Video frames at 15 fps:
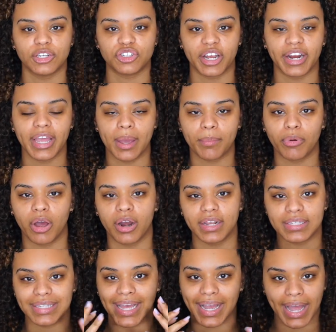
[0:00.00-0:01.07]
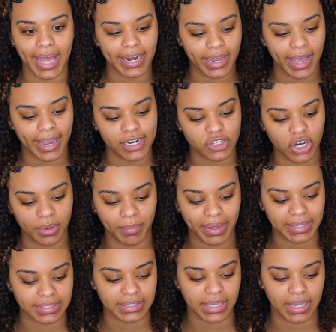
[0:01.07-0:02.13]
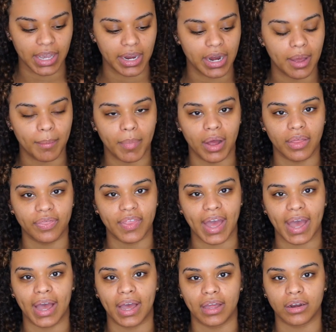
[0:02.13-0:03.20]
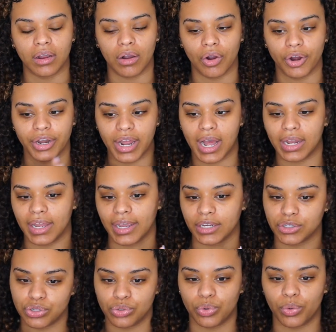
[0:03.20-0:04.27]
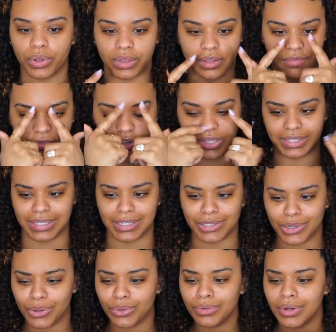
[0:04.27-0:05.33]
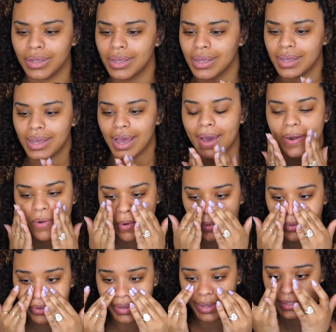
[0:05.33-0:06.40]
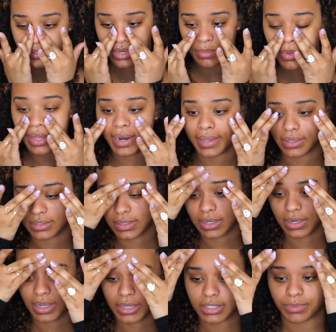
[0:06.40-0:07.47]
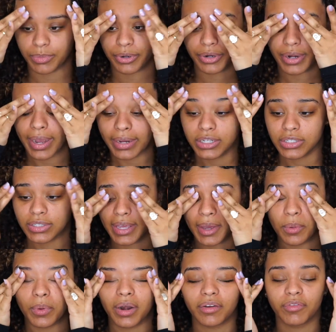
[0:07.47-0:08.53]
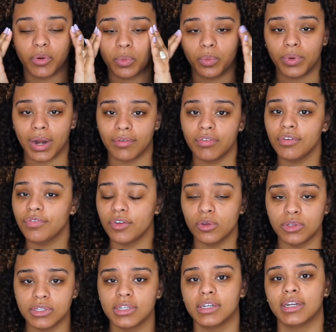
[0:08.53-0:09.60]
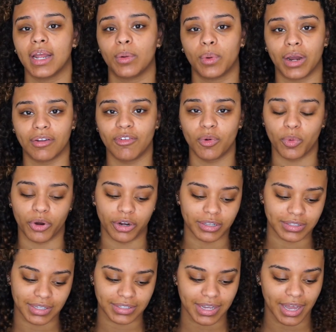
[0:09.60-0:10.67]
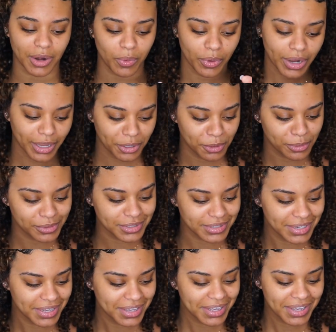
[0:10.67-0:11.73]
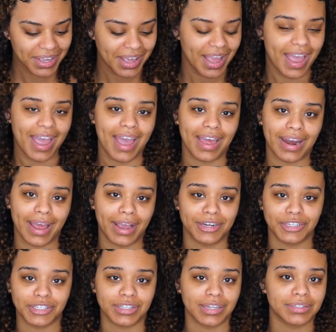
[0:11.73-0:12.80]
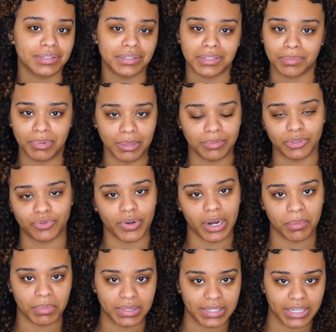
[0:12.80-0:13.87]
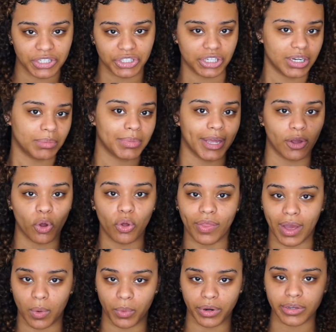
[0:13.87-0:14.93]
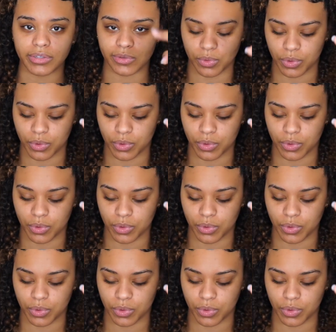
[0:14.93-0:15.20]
try to get products that kind of hydrate my skin, but that are not, like, too oily for the T-zone. I don't know, you guys. I'm not, like, a skin expert. I just get whatever feels good and whatever works. That's kind of what I use. And I just listen to people's recommendation. I'm like, oh, that works?